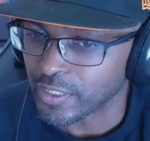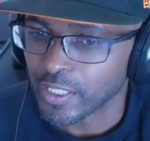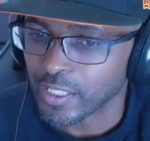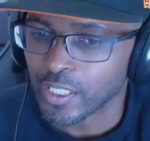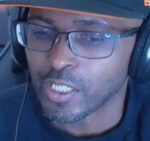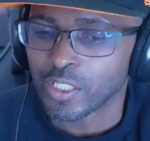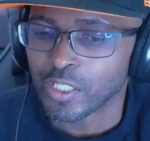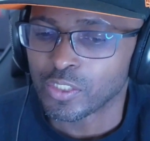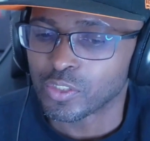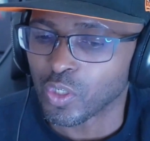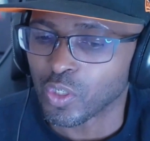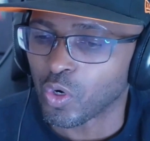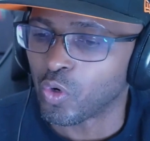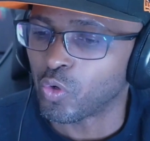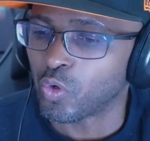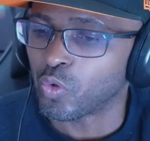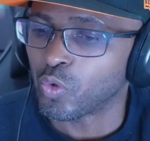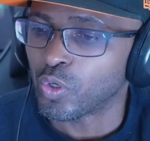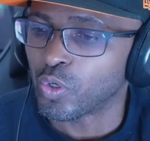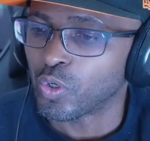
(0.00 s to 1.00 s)

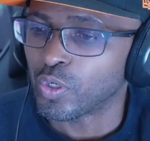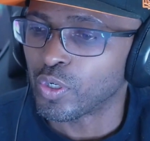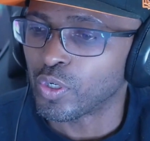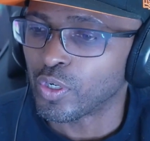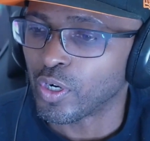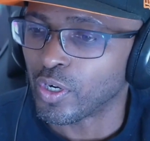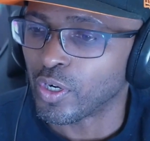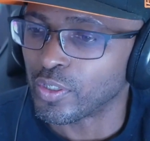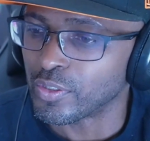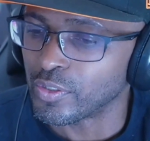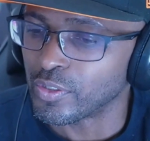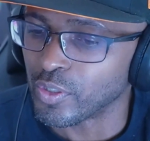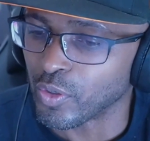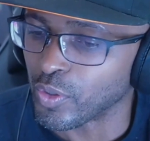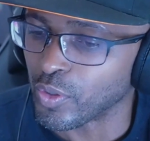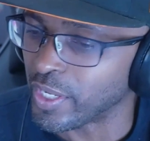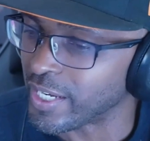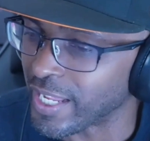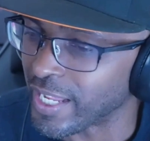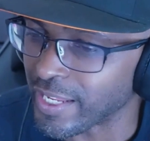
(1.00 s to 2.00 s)
So, you know,
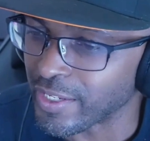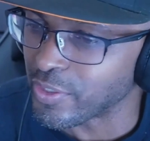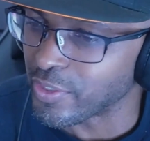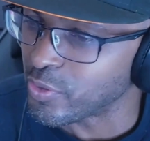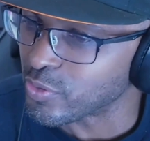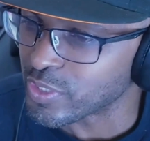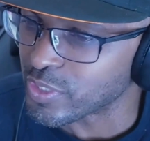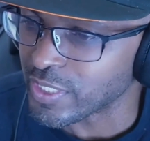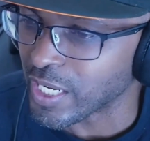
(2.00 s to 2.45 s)
and, that, and you see that